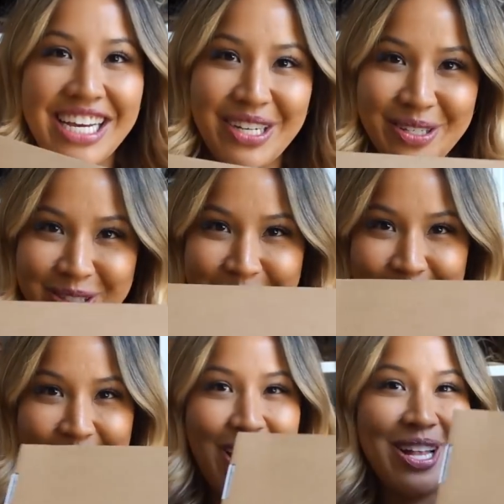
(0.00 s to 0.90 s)
I also
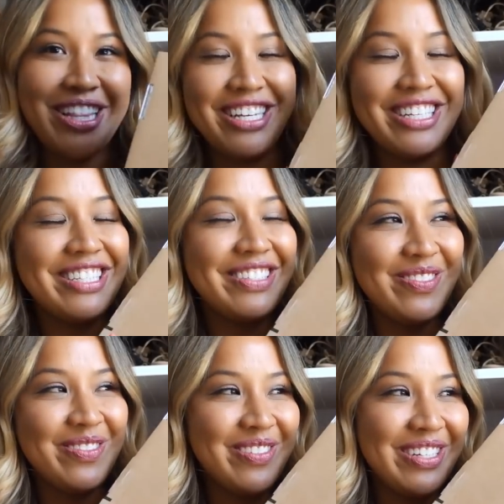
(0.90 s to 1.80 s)
got this
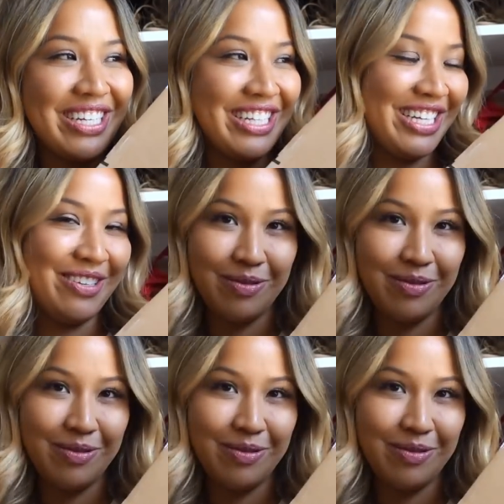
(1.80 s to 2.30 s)
really,